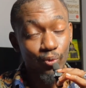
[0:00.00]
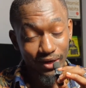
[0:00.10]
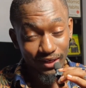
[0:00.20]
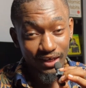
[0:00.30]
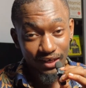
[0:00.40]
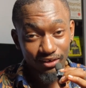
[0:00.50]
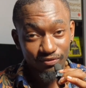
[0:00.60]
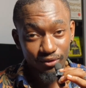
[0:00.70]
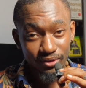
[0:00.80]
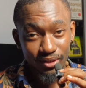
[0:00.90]
when I can
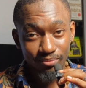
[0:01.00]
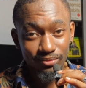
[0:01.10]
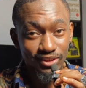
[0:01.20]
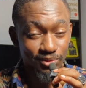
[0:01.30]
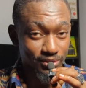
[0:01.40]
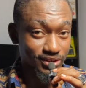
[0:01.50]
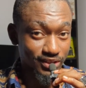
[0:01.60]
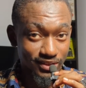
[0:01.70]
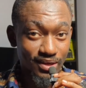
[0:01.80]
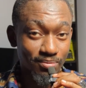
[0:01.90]
afford them,
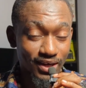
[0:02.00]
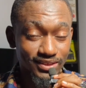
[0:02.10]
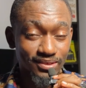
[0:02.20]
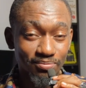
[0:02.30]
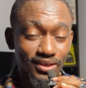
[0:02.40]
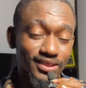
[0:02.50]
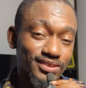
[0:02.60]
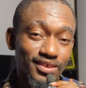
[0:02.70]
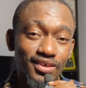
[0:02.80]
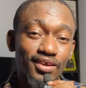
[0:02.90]
especially their Black Templars.